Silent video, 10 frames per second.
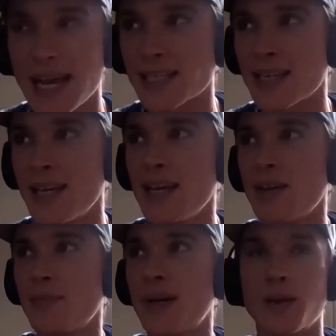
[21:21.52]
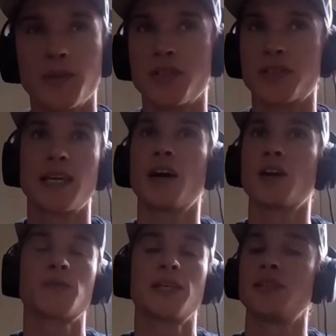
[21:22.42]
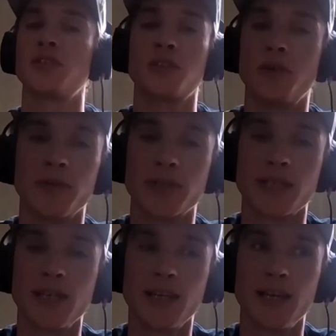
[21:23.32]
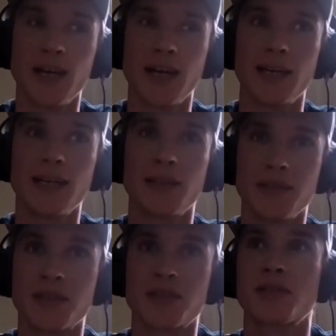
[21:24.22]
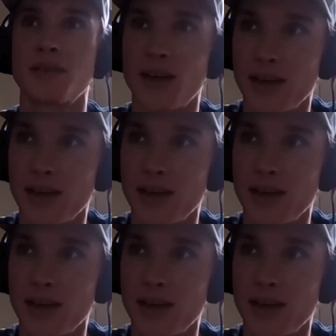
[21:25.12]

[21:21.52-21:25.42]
that. But I would just say 100% just go for it. It is